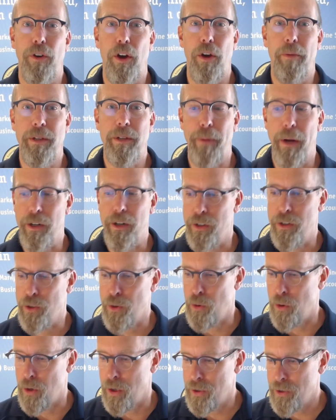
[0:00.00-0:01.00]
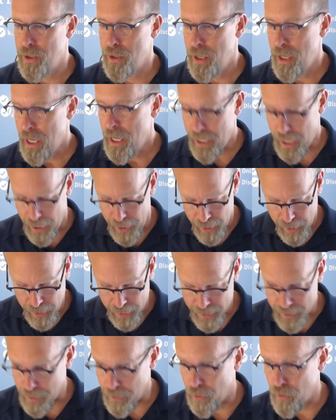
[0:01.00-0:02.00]
for Home Inspectors course. Now you
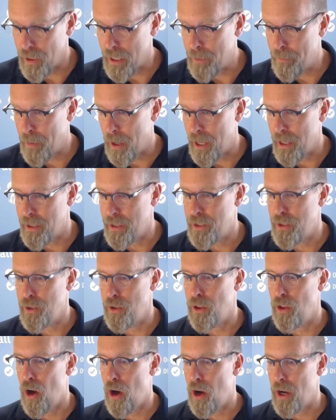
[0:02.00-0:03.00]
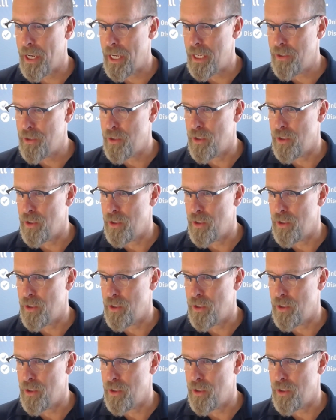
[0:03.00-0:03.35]
click the green button to log